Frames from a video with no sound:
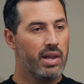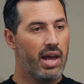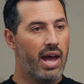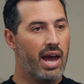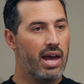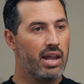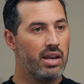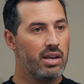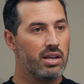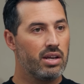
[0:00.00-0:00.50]

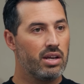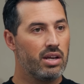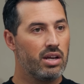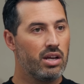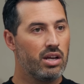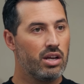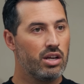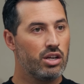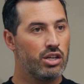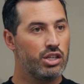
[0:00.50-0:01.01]
And
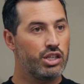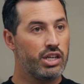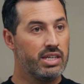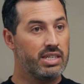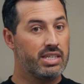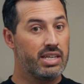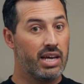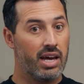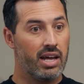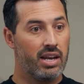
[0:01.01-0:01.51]
she
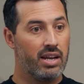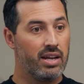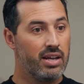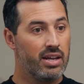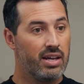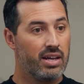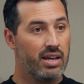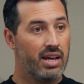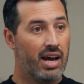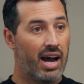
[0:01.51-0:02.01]
said,
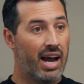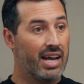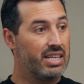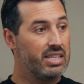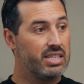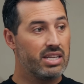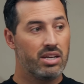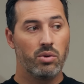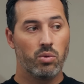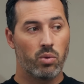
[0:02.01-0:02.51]
I
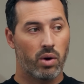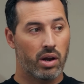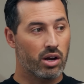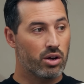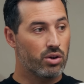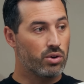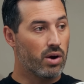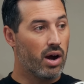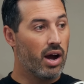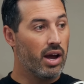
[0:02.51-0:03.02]
didn't want to
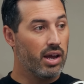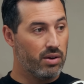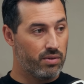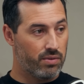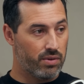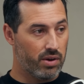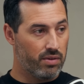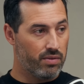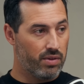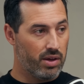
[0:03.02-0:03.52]
cry in
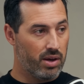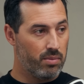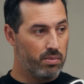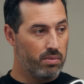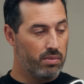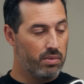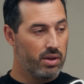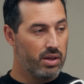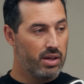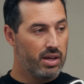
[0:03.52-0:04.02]
front of
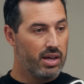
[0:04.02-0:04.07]
them.